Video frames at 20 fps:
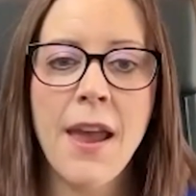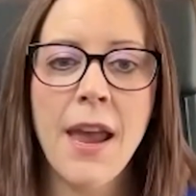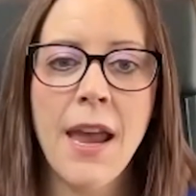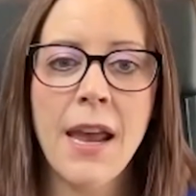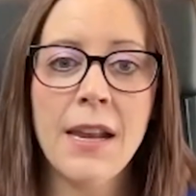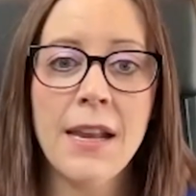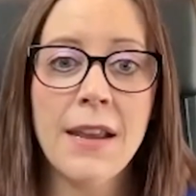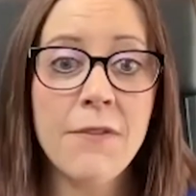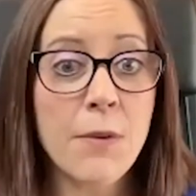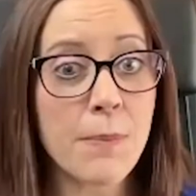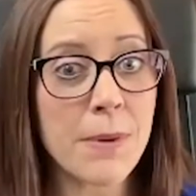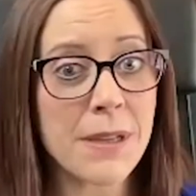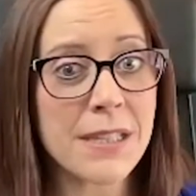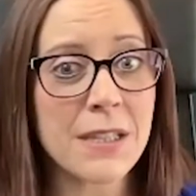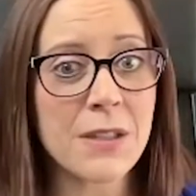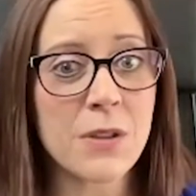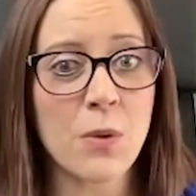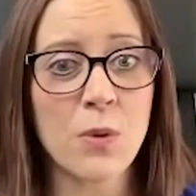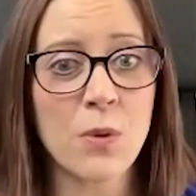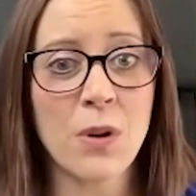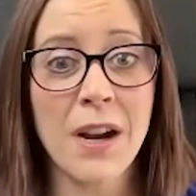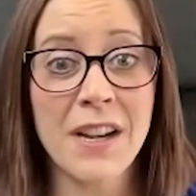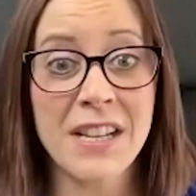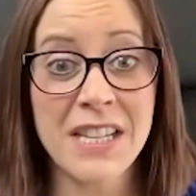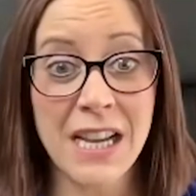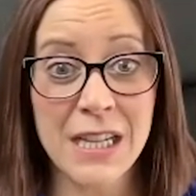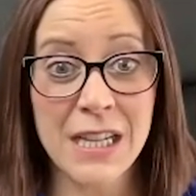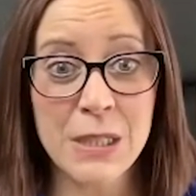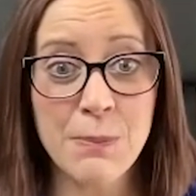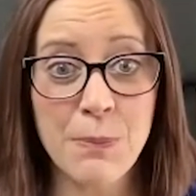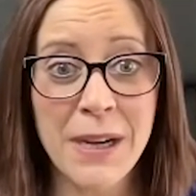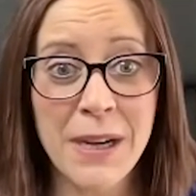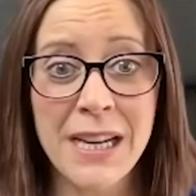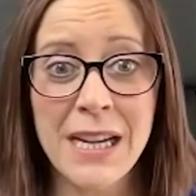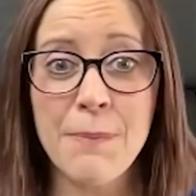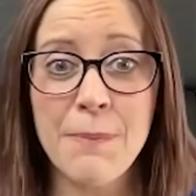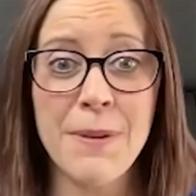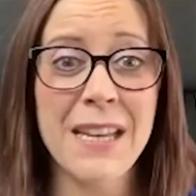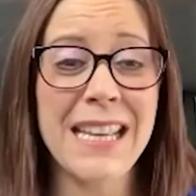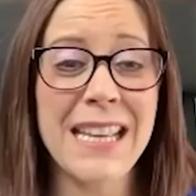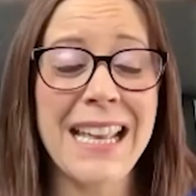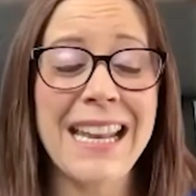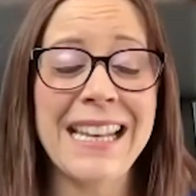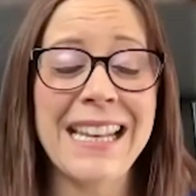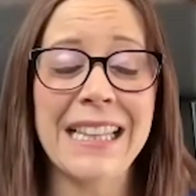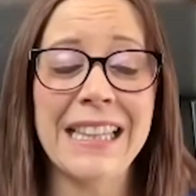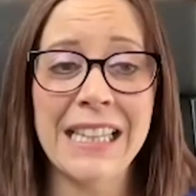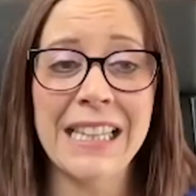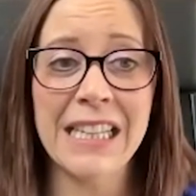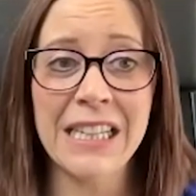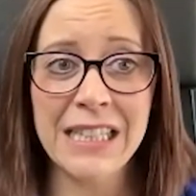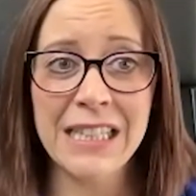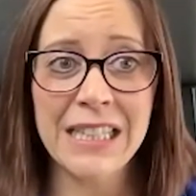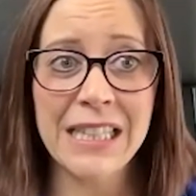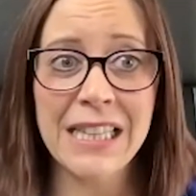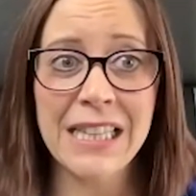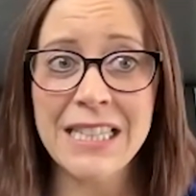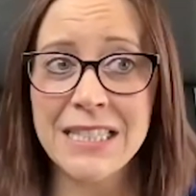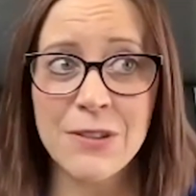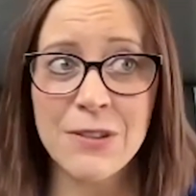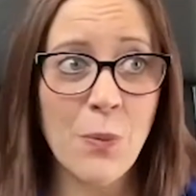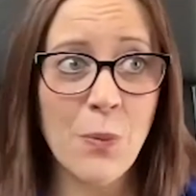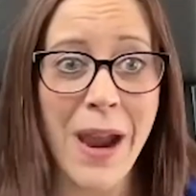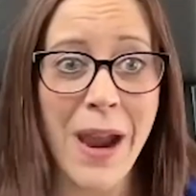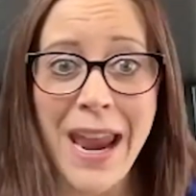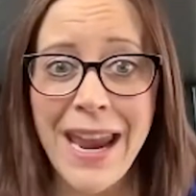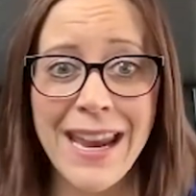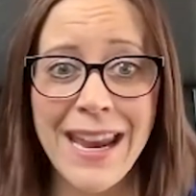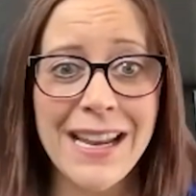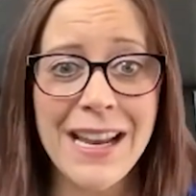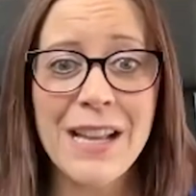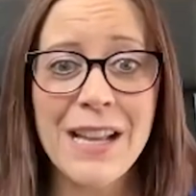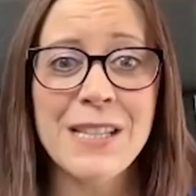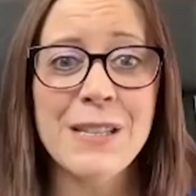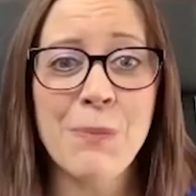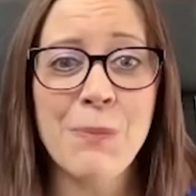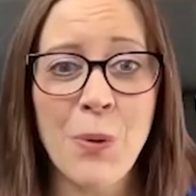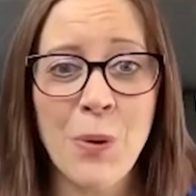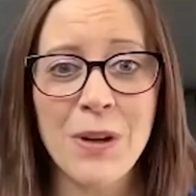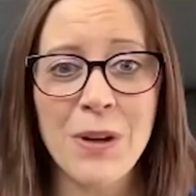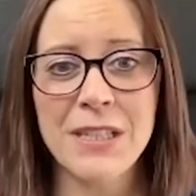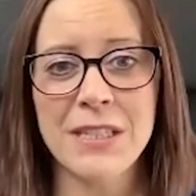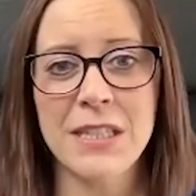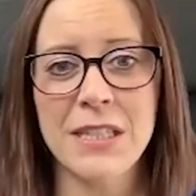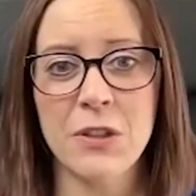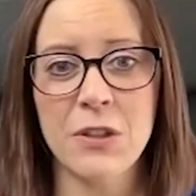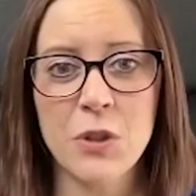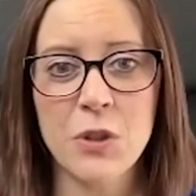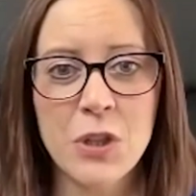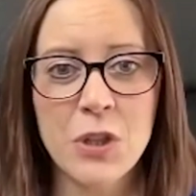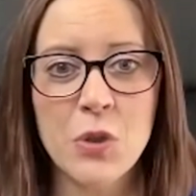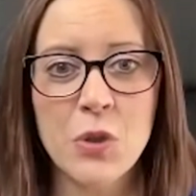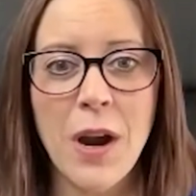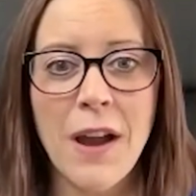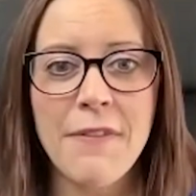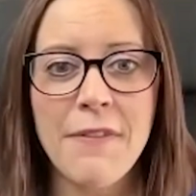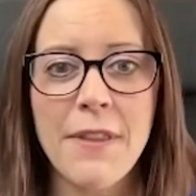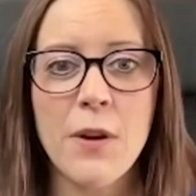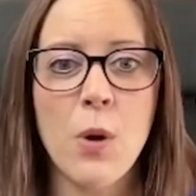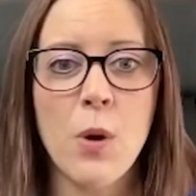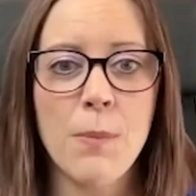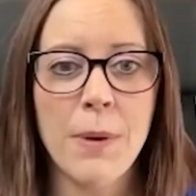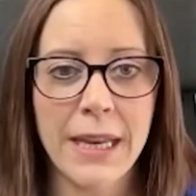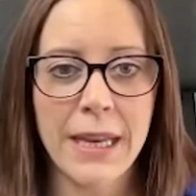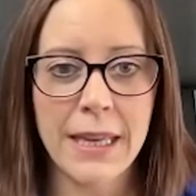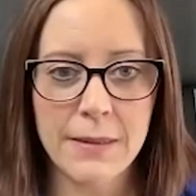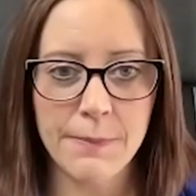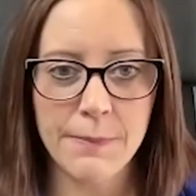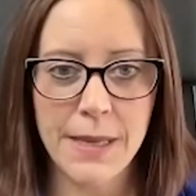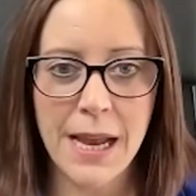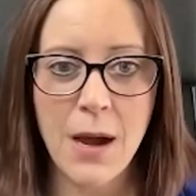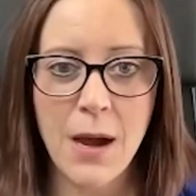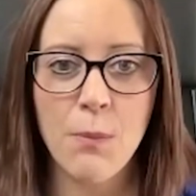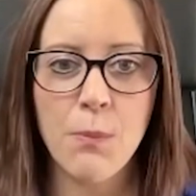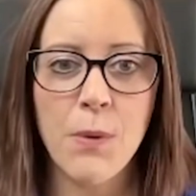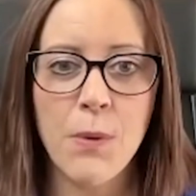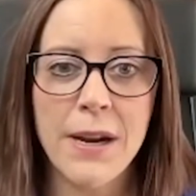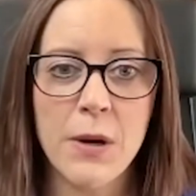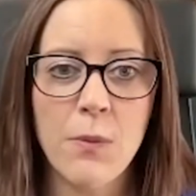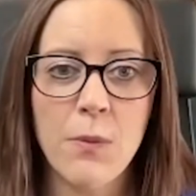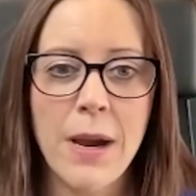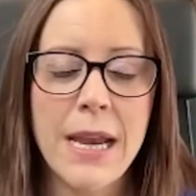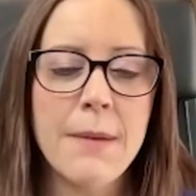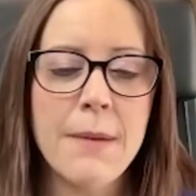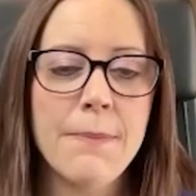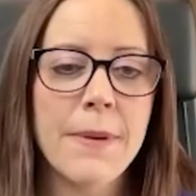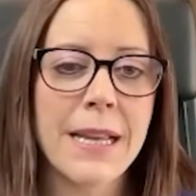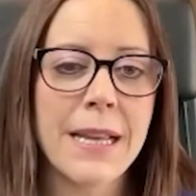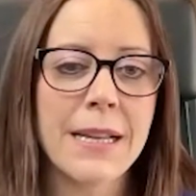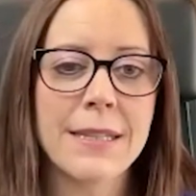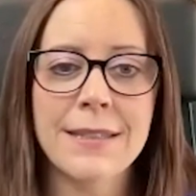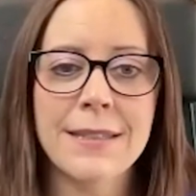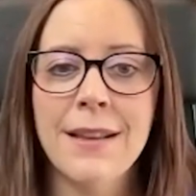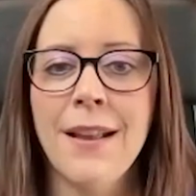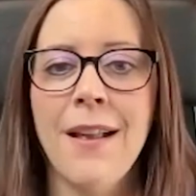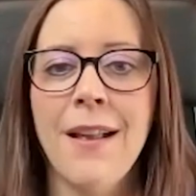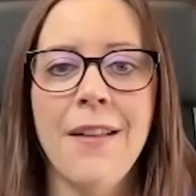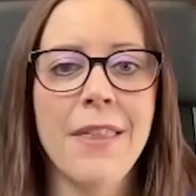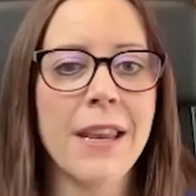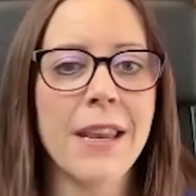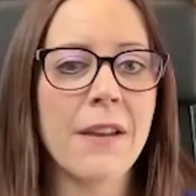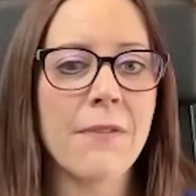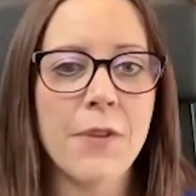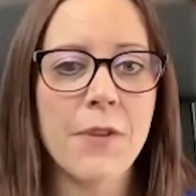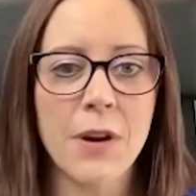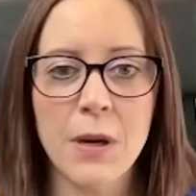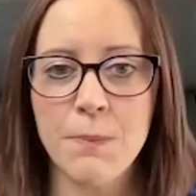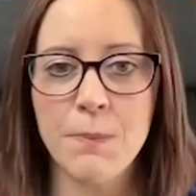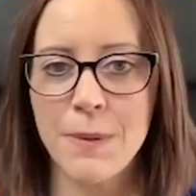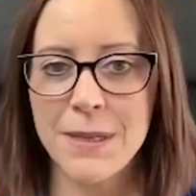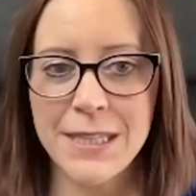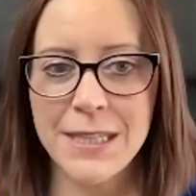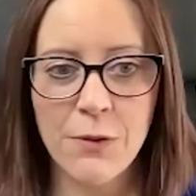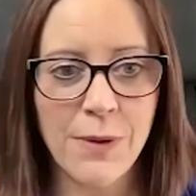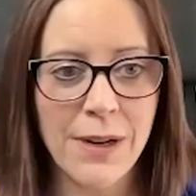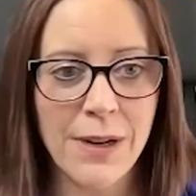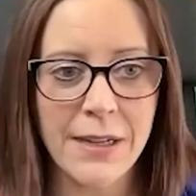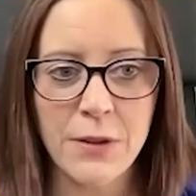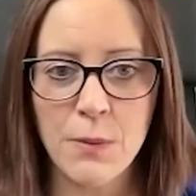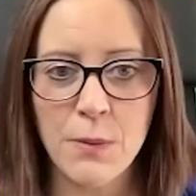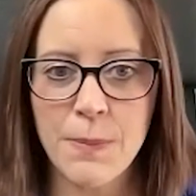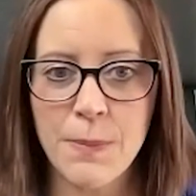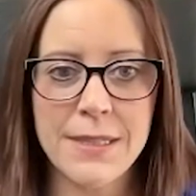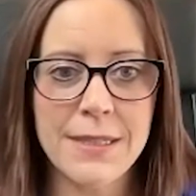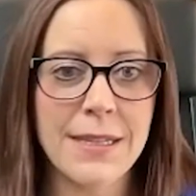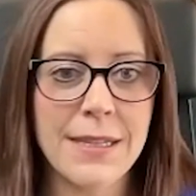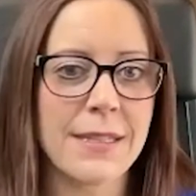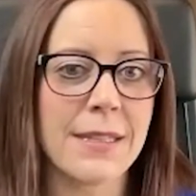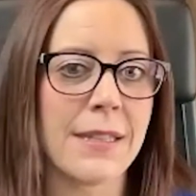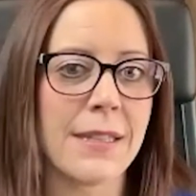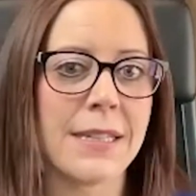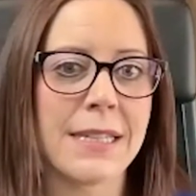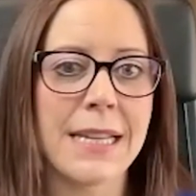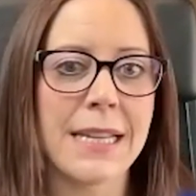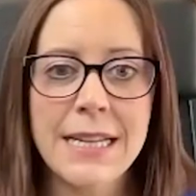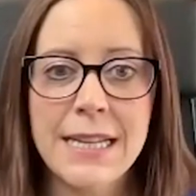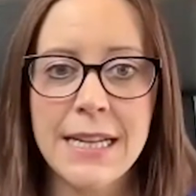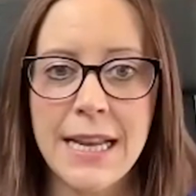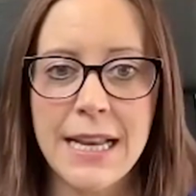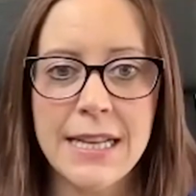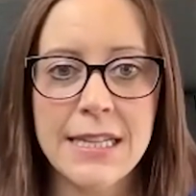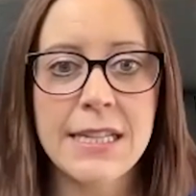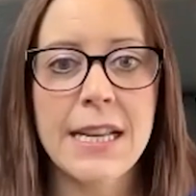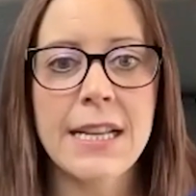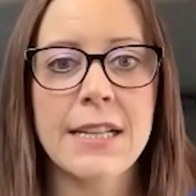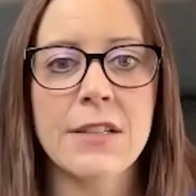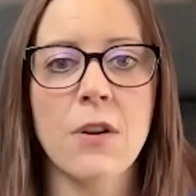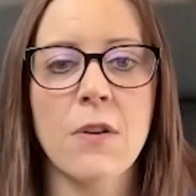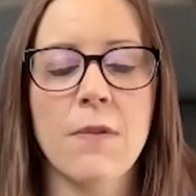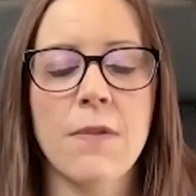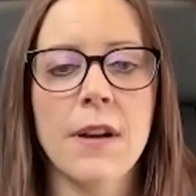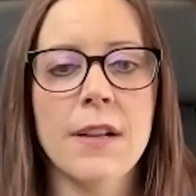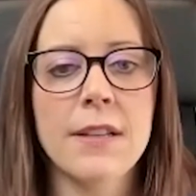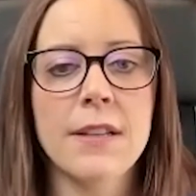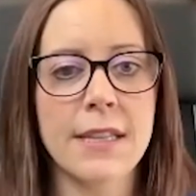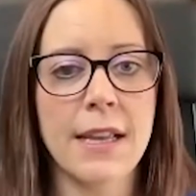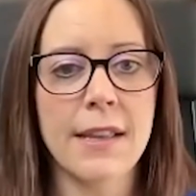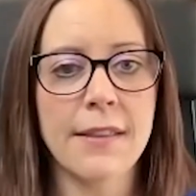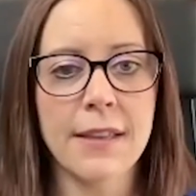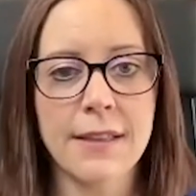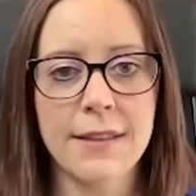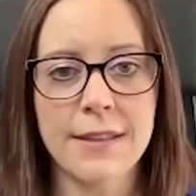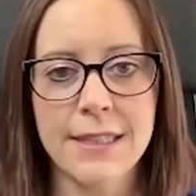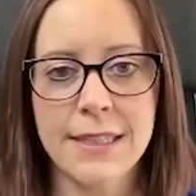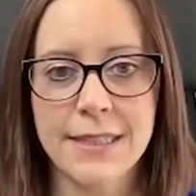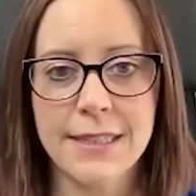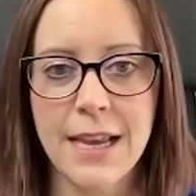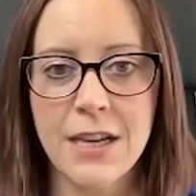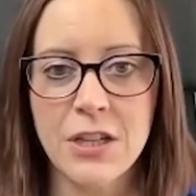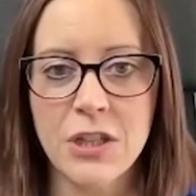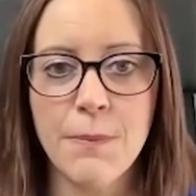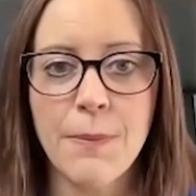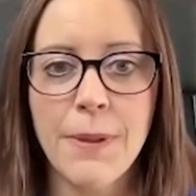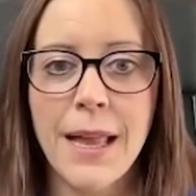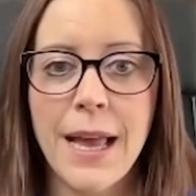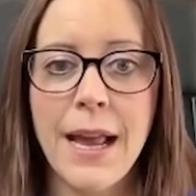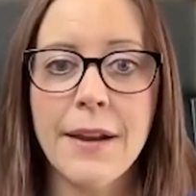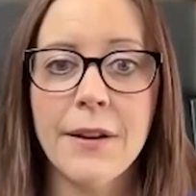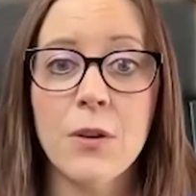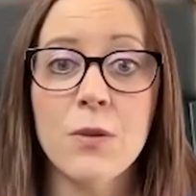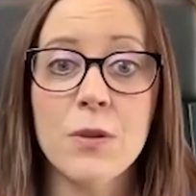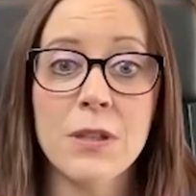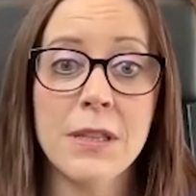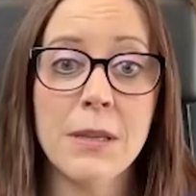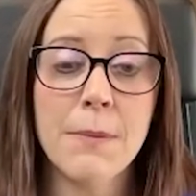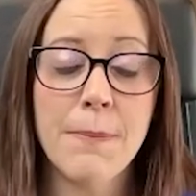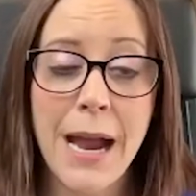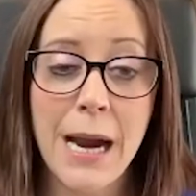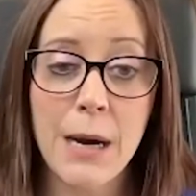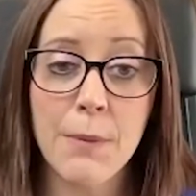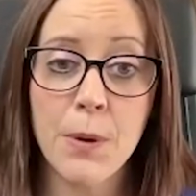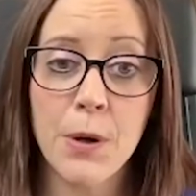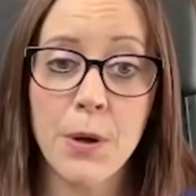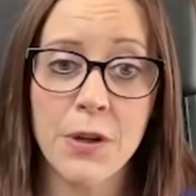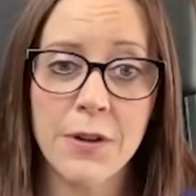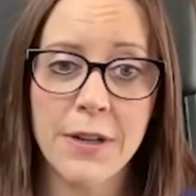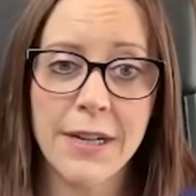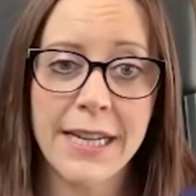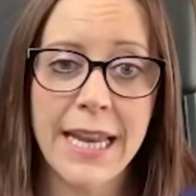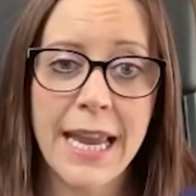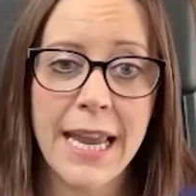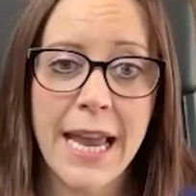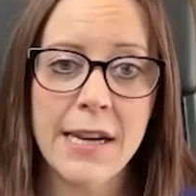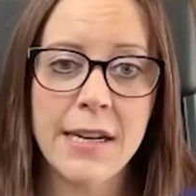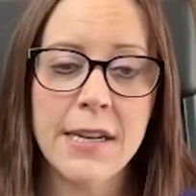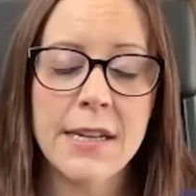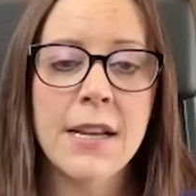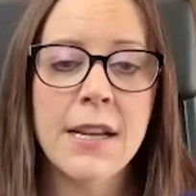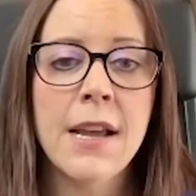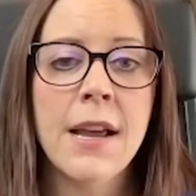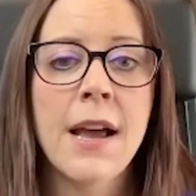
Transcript: And if a business owner does bring it up in the littlest way, it's important to drive that home and get them the help right away, because they get very busy running their business and the day-to-day takes over, and suddenly the succession plan goes on the back burner again.